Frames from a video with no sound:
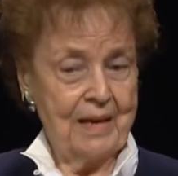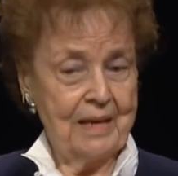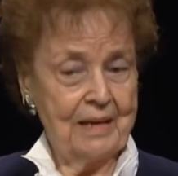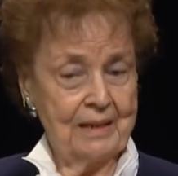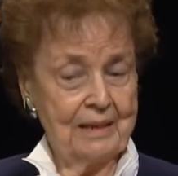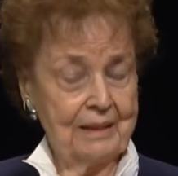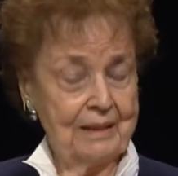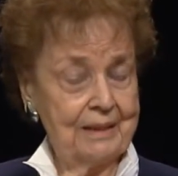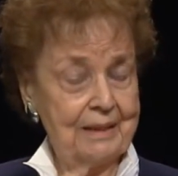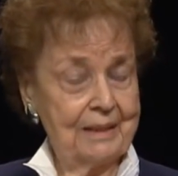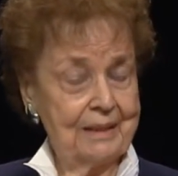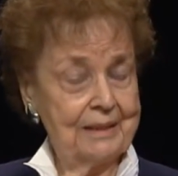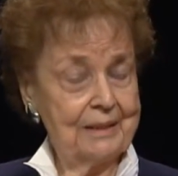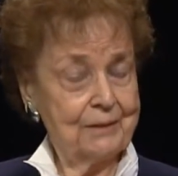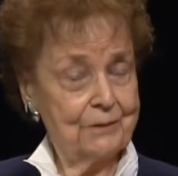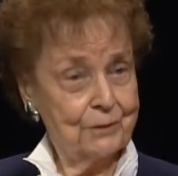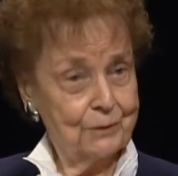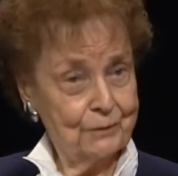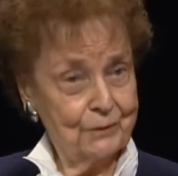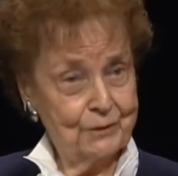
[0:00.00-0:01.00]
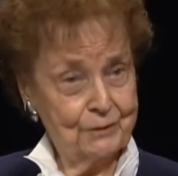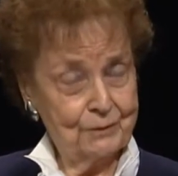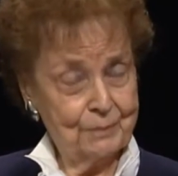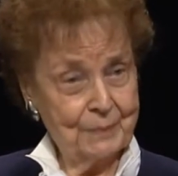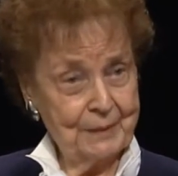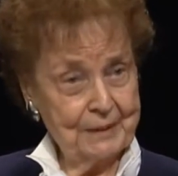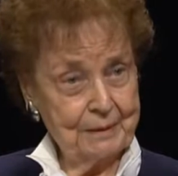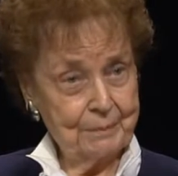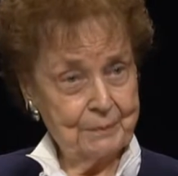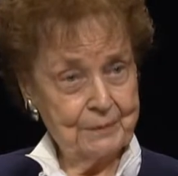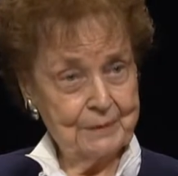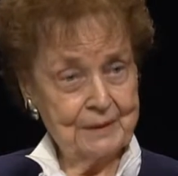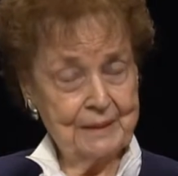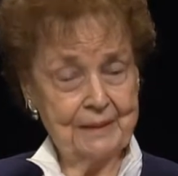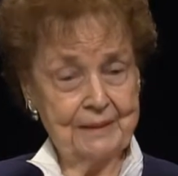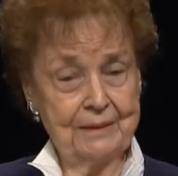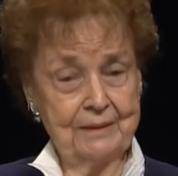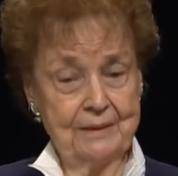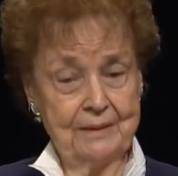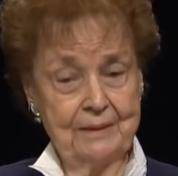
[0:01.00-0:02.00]
And I interviewed people,
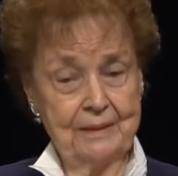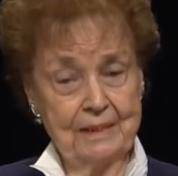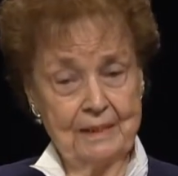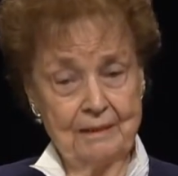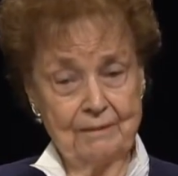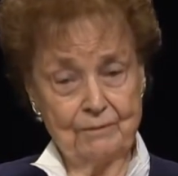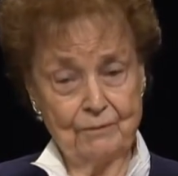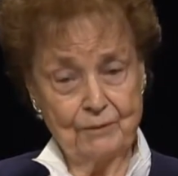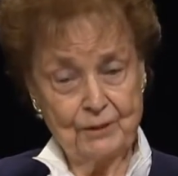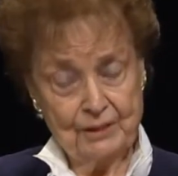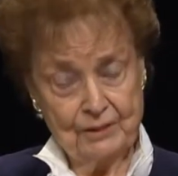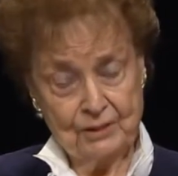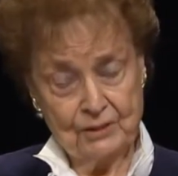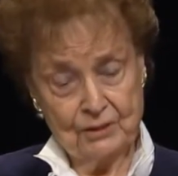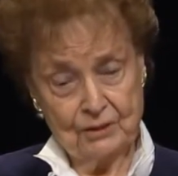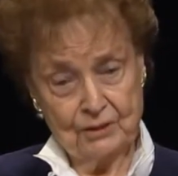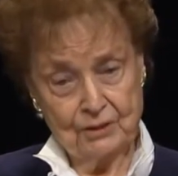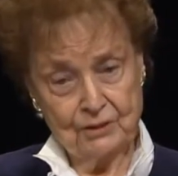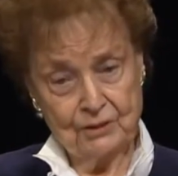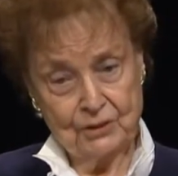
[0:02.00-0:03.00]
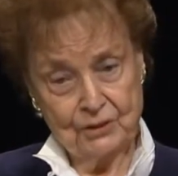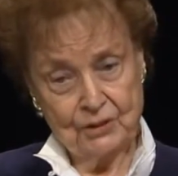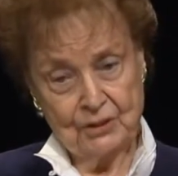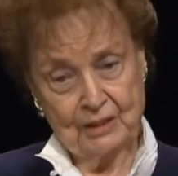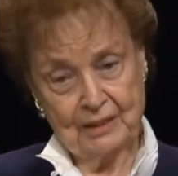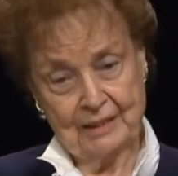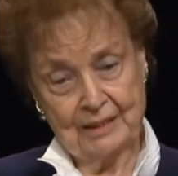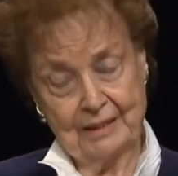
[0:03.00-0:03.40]
I did a lot of research,